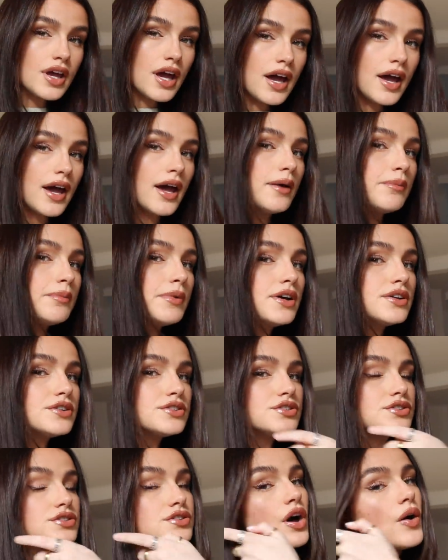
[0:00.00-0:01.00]
I am
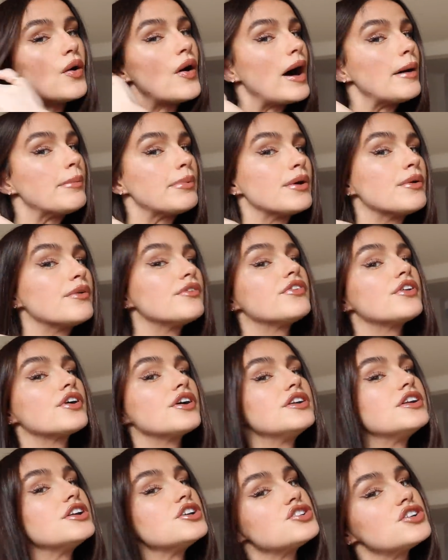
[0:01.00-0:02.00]
so happy with the
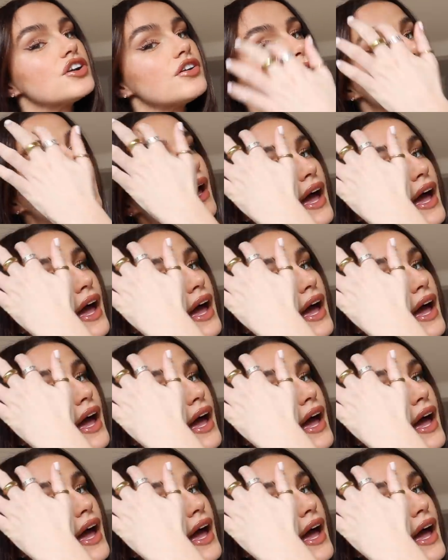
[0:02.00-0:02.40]
condition of my